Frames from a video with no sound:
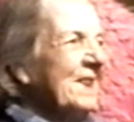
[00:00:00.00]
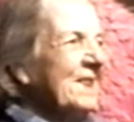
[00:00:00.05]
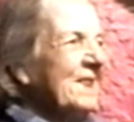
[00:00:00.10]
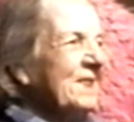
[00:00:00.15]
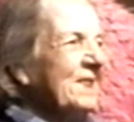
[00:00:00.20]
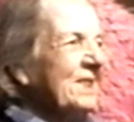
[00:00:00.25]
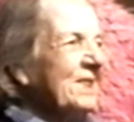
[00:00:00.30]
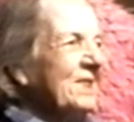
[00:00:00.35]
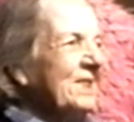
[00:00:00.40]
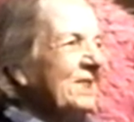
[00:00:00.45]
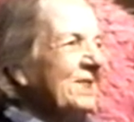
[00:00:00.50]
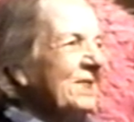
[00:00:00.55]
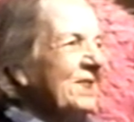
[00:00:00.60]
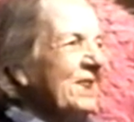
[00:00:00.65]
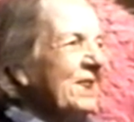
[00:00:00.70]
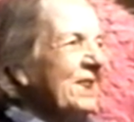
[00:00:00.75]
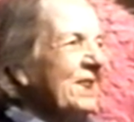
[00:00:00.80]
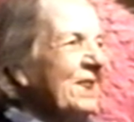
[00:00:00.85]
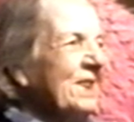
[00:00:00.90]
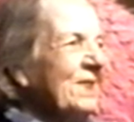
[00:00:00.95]
and could
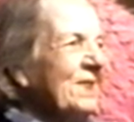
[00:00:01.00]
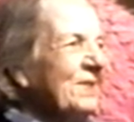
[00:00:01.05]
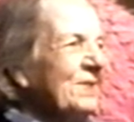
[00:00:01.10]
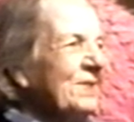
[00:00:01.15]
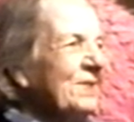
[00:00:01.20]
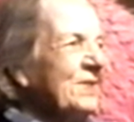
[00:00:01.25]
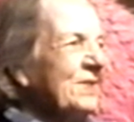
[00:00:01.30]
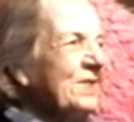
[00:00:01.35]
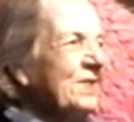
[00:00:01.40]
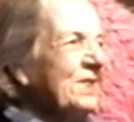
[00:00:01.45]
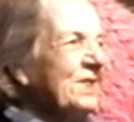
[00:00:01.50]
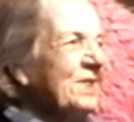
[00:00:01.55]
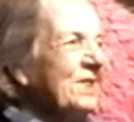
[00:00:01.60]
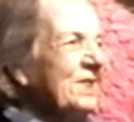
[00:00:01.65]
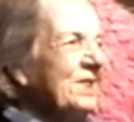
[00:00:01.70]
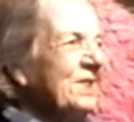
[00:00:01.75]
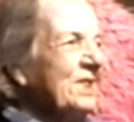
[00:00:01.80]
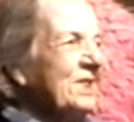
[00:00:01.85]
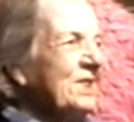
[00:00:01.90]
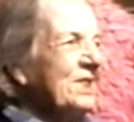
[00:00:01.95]
give
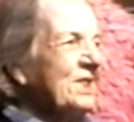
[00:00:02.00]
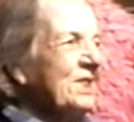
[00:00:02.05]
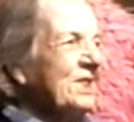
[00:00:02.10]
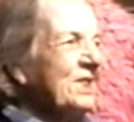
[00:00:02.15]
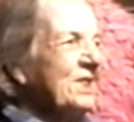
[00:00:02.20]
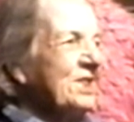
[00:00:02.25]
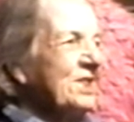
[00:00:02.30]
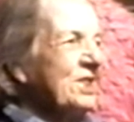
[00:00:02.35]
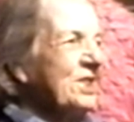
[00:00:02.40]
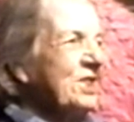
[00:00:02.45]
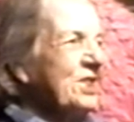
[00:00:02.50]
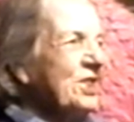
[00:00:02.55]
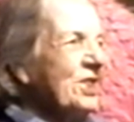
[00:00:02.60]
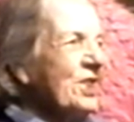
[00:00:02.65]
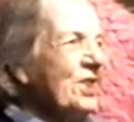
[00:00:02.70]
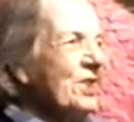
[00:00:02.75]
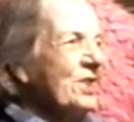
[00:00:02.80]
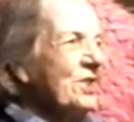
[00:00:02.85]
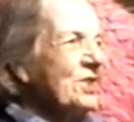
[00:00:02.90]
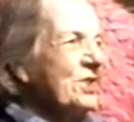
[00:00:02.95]
to the
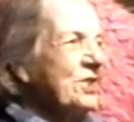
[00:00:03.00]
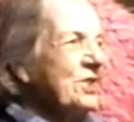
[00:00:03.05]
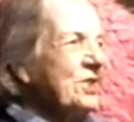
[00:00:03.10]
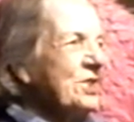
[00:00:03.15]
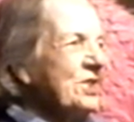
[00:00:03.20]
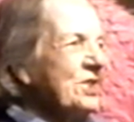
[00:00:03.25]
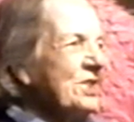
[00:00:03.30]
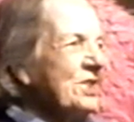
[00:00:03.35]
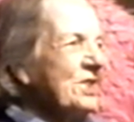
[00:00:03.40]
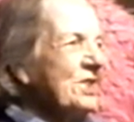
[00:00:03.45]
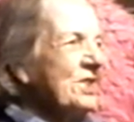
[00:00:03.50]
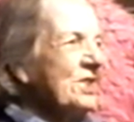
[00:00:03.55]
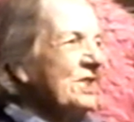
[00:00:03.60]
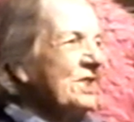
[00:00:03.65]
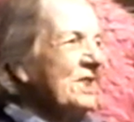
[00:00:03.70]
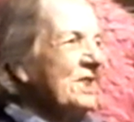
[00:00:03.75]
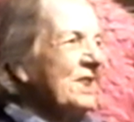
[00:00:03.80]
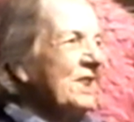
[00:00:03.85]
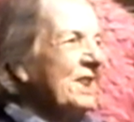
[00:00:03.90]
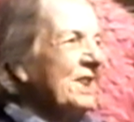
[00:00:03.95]
church
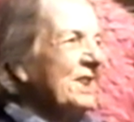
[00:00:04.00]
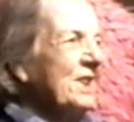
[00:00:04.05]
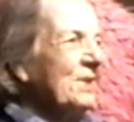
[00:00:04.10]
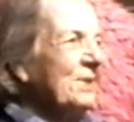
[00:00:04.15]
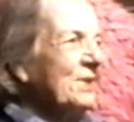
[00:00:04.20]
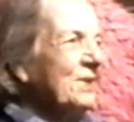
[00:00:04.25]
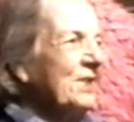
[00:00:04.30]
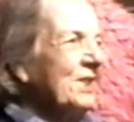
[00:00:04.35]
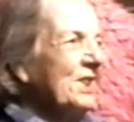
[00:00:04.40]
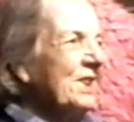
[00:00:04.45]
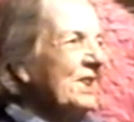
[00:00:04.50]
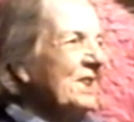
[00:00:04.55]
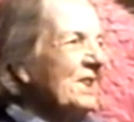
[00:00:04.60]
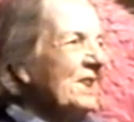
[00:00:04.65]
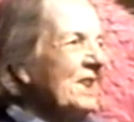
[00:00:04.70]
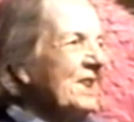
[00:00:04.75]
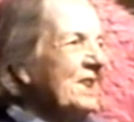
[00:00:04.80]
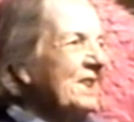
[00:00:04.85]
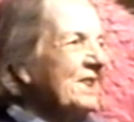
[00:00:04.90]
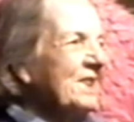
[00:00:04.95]
and everything
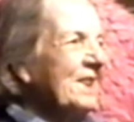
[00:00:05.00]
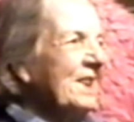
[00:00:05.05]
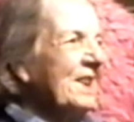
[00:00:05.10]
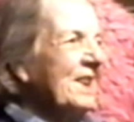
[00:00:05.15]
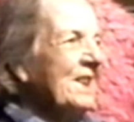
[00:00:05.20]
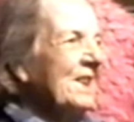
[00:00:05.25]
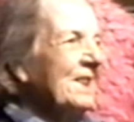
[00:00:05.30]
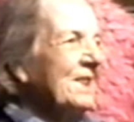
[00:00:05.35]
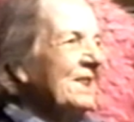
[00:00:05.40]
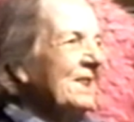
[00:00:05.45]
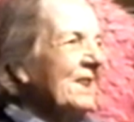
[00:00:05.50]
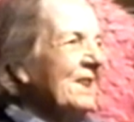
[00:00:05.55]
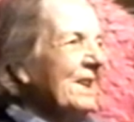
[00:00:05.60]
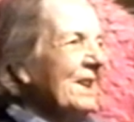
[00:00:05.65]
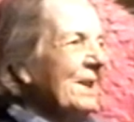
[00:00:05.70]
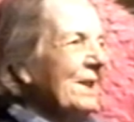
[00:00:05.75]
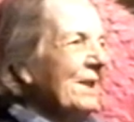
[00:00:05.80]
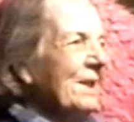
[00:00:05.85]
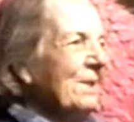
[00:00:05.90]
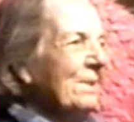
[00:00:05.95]
like that.
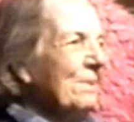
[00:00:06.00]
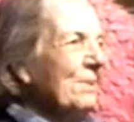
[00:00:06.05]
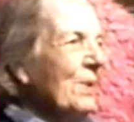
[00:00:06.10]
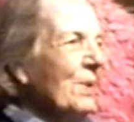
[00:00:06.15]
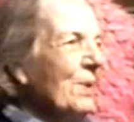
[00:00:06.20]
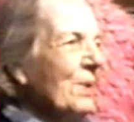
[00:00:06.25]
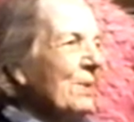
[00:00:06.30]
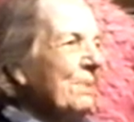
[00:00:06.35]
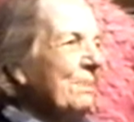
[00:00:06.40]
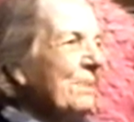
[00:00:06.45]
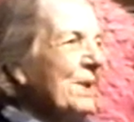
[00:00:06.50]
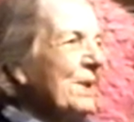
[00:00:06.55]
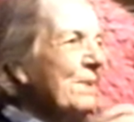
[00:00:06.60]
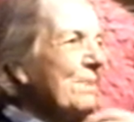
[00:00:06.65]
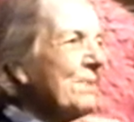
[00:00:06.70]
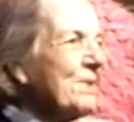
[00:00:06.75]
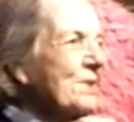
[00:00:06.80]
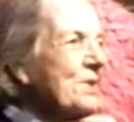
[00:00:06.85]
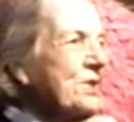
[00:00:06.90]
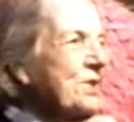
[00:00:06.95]
Poor
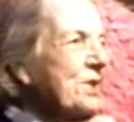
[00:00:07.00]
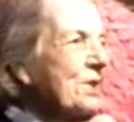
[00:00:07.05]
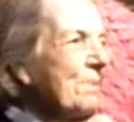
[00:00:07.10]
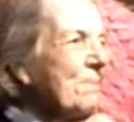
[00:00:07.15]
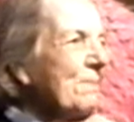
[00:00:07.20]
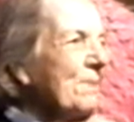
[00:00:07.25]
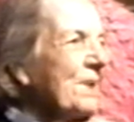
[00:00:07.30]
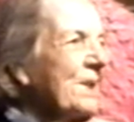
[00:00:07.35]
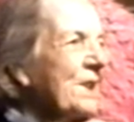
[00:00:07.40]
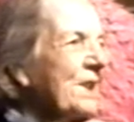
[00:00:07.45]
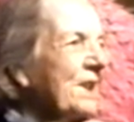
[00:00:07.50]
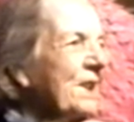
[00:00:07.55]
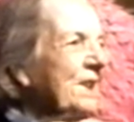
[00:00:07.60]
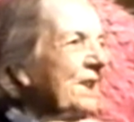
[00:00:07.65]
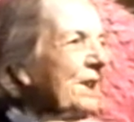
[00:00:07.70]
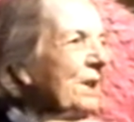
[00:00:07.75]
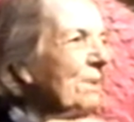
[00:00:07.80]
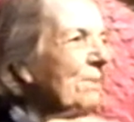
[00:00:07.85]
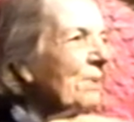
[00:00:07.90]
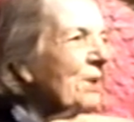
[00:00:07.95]
people, somebody
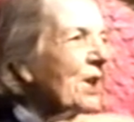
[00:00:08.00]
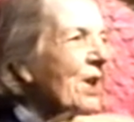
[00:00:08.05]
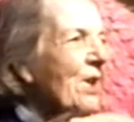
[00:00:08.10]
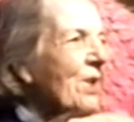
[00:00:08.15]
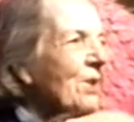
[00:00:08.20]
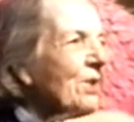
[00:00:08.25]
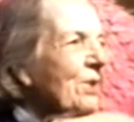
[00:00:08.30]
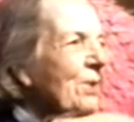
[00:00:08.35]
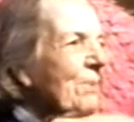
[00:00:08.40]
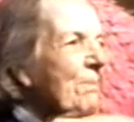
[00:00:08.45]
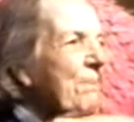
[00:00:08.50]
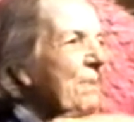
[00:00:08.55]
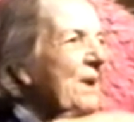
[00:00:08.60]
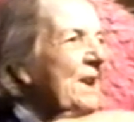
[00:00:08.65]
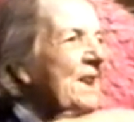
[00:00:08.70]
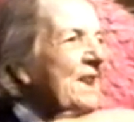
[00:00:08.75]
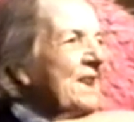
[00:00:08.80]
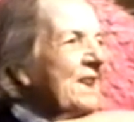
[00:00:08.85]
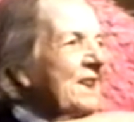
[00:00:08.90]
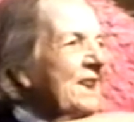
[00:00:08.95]
come along a
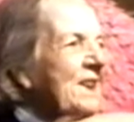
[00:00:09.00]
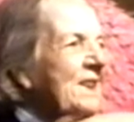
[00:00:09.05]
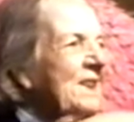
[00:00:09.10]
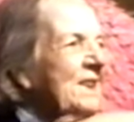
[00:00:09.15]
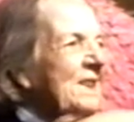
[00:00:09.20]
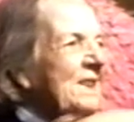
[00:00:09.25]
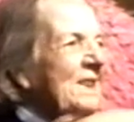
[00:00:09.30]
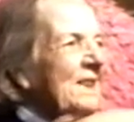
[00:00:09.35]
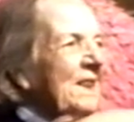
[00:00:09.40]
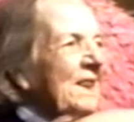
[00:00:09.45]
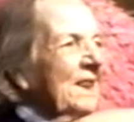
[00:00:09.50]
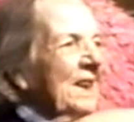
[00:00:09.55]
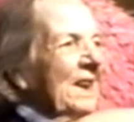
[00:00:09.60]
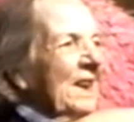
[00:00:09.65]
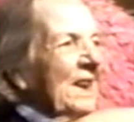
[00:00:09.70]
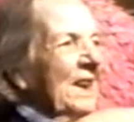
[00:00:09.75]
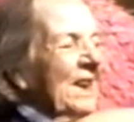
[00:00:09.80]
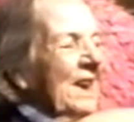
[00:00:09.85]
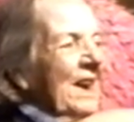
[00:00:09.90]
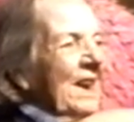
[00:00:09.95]
begging.
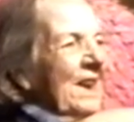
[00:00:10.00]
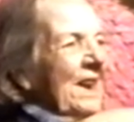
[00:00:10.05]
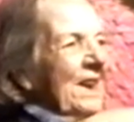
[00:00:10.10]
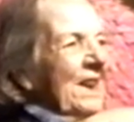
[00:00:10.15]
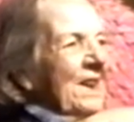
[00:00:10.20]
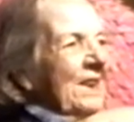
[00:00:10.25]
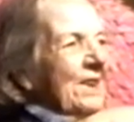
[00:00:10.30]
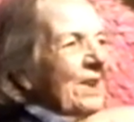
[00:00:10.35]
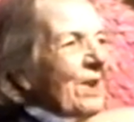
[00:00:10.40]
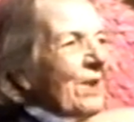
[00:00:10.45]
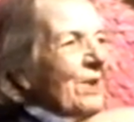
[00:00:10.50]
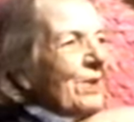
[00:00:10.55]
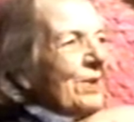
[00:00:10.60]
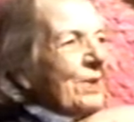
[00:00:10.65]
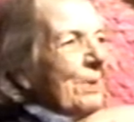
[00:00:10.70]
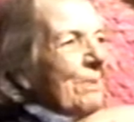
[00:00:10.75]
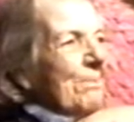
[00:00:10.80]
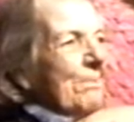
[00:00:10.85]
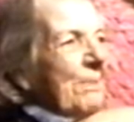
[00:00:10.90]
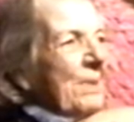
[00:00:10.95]
They
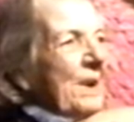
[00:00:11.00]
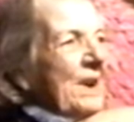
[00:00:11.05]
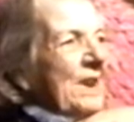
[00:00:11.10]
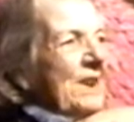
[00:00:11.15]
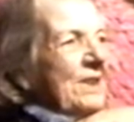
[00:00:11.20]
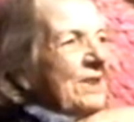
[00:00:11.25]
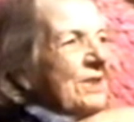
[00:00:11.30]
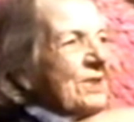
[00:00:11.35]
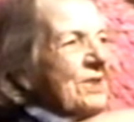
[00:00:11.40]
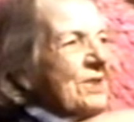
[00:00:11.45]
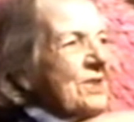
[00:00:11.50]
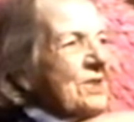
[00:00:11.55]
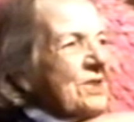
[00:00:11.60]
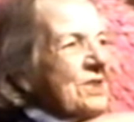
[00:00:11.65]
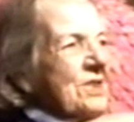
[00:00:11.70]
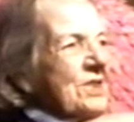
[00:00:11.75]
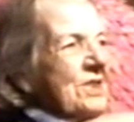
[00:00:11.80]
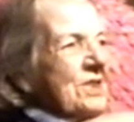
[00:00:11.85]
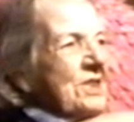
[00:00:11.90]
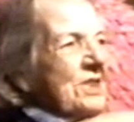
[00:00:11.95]
called them
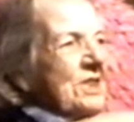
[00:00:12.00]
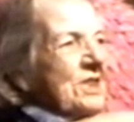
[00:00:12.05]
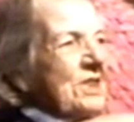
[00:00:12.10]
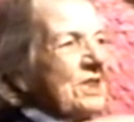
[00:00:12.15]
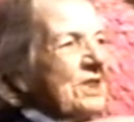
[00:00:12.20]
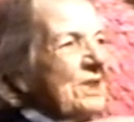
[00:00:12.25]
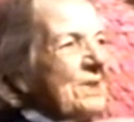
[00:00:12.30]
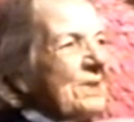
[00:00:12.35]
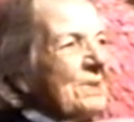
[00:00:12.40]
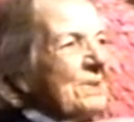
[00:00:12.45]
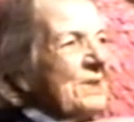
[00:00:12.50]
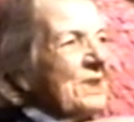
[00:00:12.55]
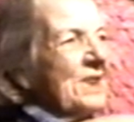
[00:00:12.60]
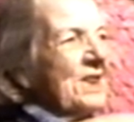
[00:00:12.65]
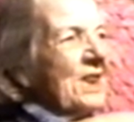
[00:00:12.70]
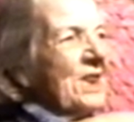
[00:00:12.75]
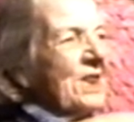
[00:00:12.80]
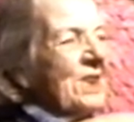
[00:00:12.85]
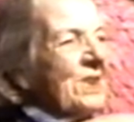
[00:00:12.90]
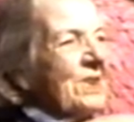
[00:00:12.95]
beggars. They'd come
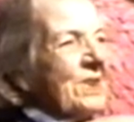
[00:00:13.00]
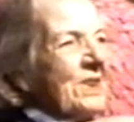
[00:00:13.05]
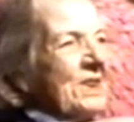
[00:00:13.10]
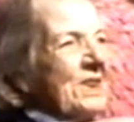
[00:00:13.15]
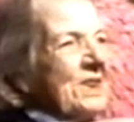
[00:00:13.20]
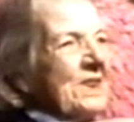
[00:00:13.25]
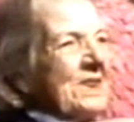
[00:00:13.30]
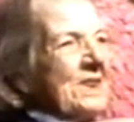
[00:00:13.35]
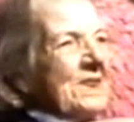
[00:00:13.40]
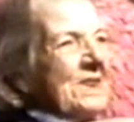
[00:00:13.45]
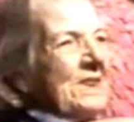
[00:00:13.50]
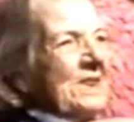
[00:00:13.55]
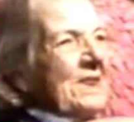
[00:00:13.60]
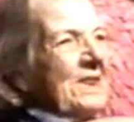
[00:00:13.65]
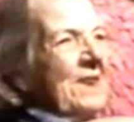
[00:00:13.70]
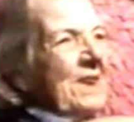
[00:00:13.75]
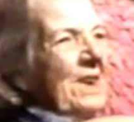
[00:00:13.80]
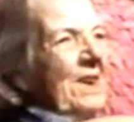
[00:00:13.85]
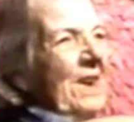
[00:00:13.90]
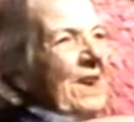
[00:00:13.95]
along and
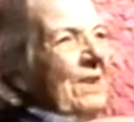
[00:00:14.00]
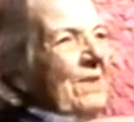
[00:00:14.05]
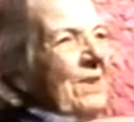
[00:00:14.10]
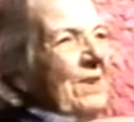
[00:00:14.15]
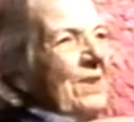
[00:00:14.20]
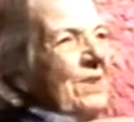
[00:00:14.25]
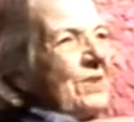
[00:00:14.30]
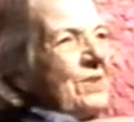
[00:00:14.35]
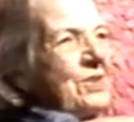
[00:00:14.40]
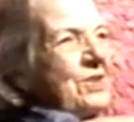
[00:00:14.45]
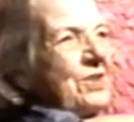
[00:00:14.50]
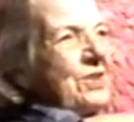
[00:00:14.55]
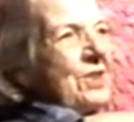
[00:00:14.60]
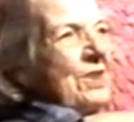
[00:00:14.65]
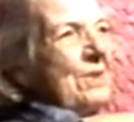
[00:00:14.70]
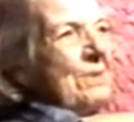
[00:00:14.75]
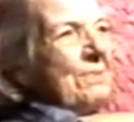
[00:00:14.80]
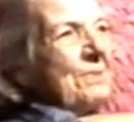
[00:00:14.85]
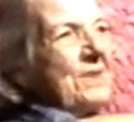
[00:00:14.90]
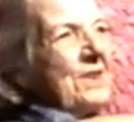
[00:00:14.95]
on
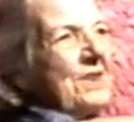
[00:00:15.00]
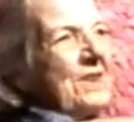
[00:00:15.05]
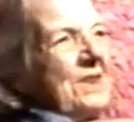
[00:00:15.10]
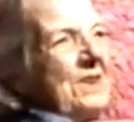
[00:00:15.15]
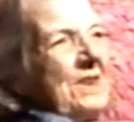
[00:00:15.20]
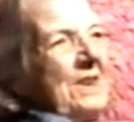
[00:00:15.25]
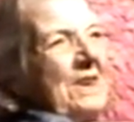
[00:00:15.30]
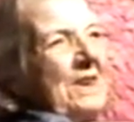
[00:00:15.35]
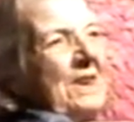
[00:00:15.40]
something.